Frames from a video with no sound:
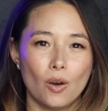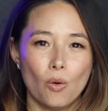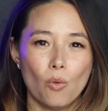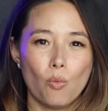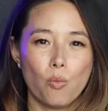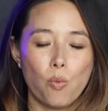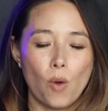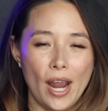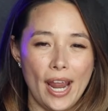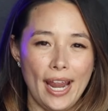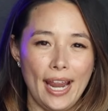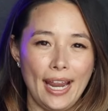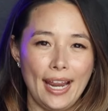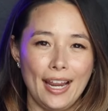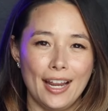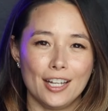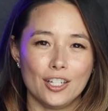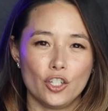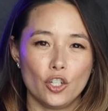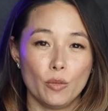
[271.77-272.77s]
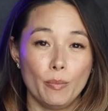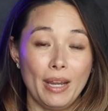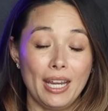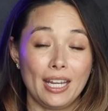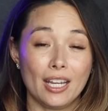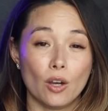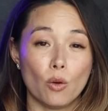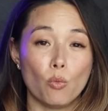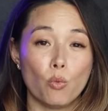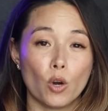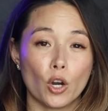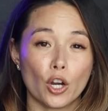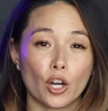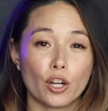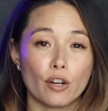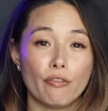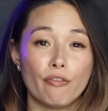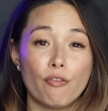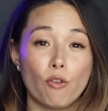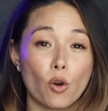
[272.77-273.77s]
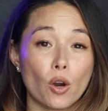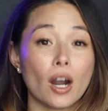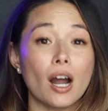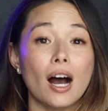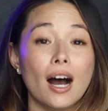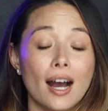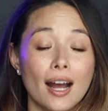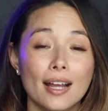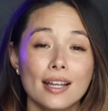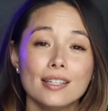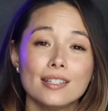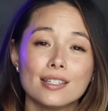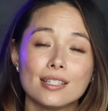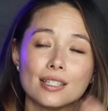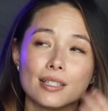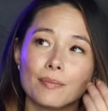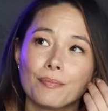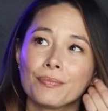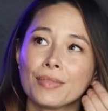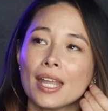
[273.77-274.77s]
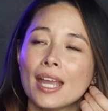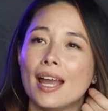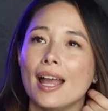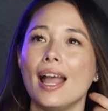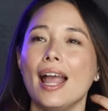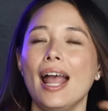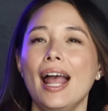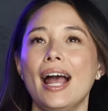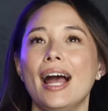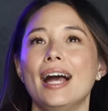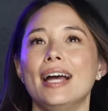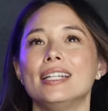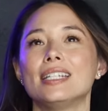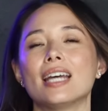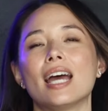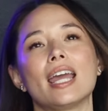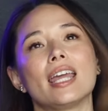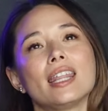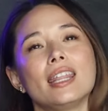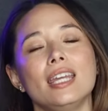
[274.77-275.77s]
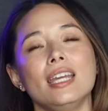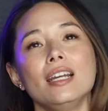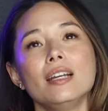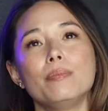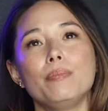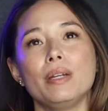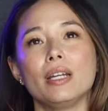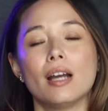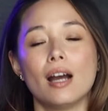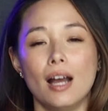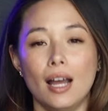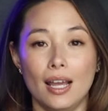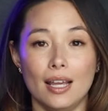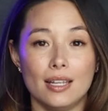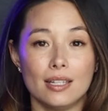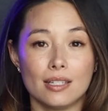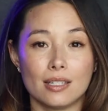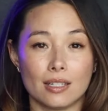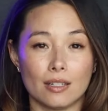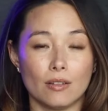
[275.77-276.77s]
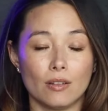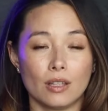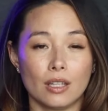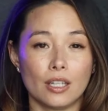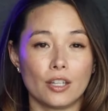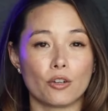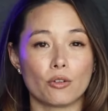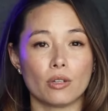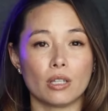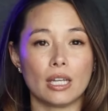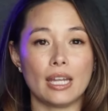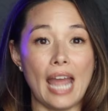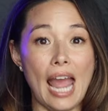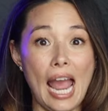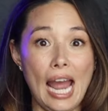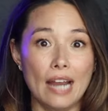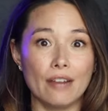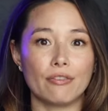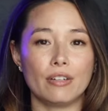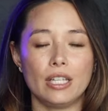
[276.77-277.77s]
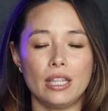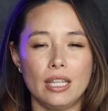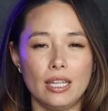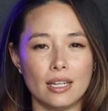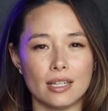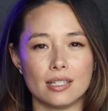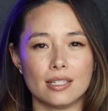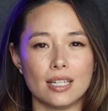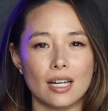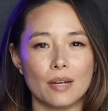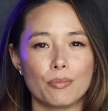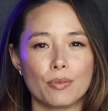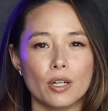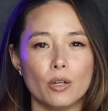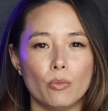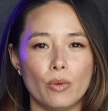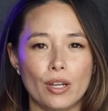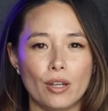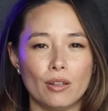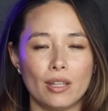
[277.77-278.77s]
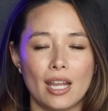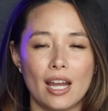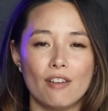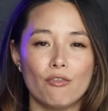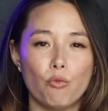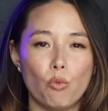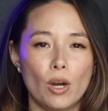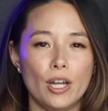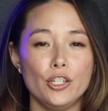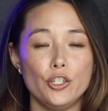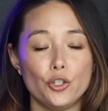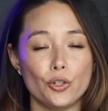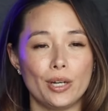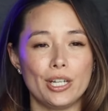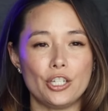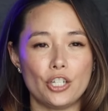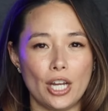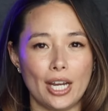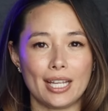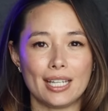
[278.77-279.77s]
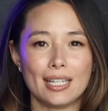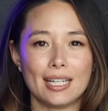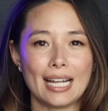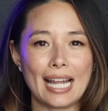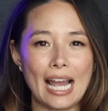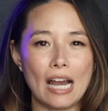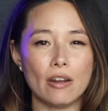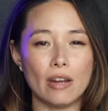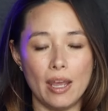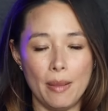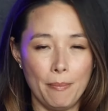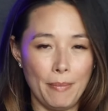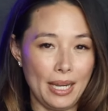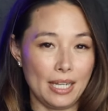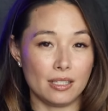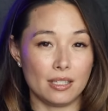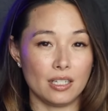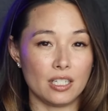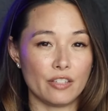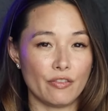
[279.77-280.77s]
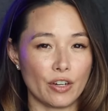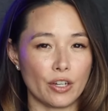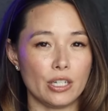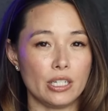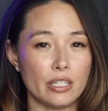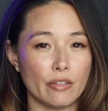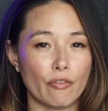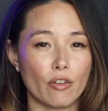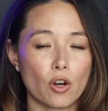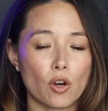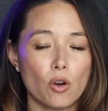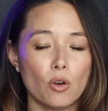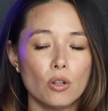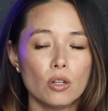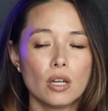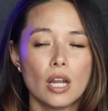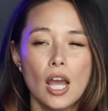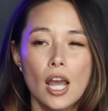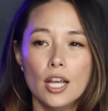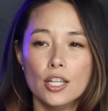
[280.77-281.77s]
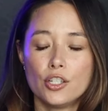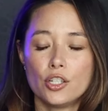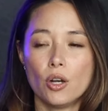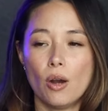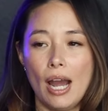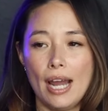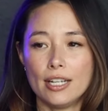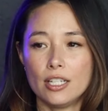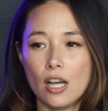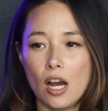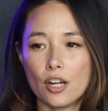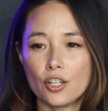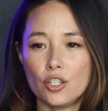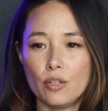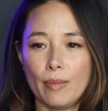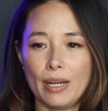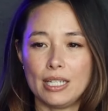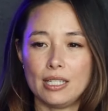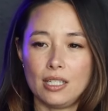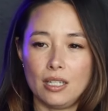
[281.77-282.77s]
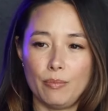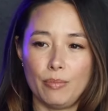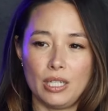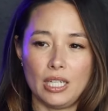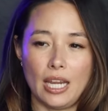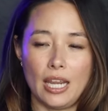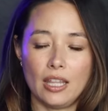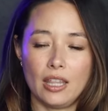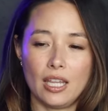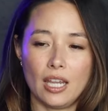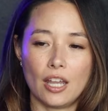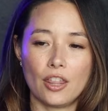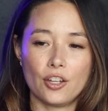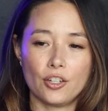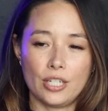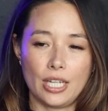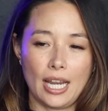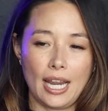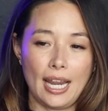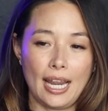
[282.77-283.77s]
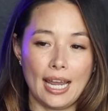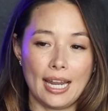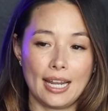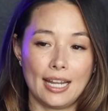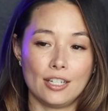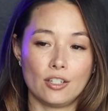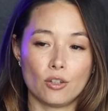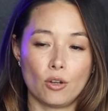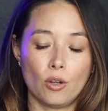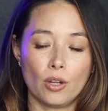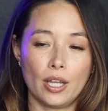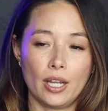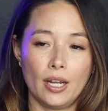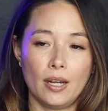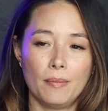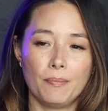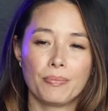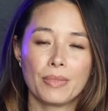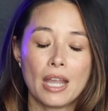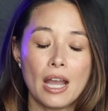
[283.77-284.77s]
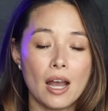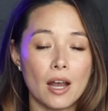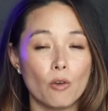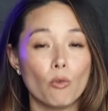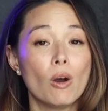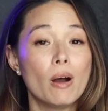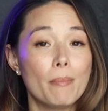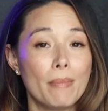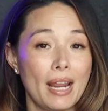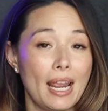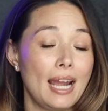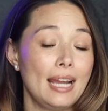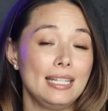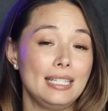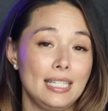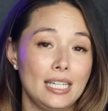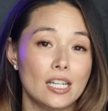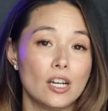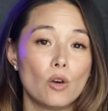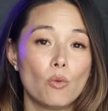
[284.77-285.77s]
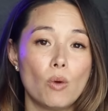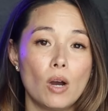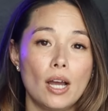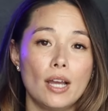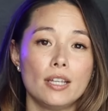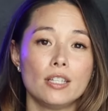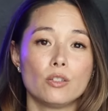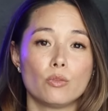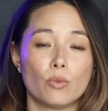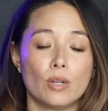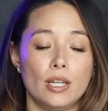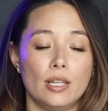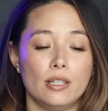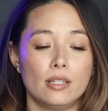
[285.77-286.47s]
way to make it work for us. And I think because literally everything is separate, we only have one joint checking account, it makes things very difficult. So I talked to my CPA the other day and I told him what my idea was,